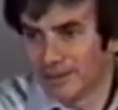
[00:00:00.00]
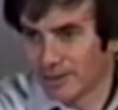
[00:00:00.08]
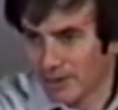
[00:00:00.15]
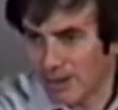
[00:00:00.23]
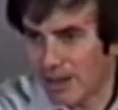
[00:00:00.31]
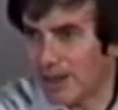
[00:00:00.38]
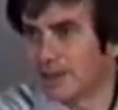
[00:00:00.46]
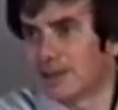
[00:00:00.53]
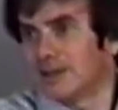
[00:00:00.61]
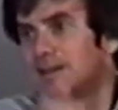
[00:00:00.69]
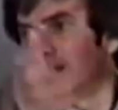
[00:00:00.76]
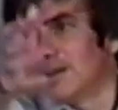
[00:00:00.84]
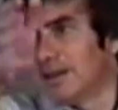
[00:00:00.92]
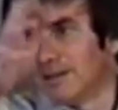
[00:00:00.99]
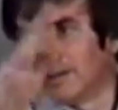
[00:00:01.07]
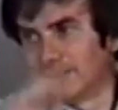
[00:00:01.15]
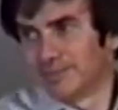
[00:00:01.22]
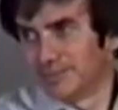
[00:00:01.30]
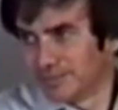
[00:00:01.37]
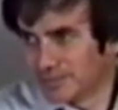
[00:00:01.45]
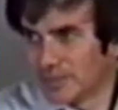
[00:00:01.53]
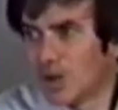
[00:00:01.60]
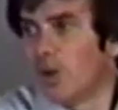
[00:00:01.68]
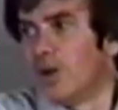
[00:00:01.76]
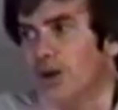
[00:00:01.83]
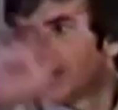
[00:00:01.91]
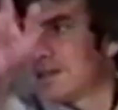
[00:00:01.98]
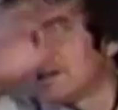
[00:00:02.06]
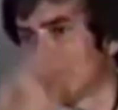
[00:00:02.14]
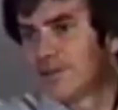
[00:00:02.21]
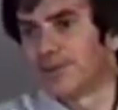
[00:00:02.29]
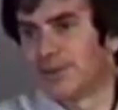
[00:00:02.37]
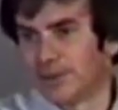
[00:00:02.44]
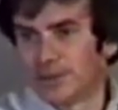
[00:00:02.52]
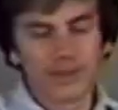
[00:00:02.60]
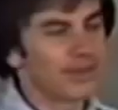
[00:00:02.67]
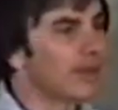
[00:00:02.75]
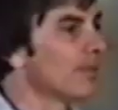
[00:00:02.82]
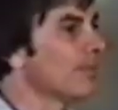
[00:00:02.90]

guide the um, horse through the thing.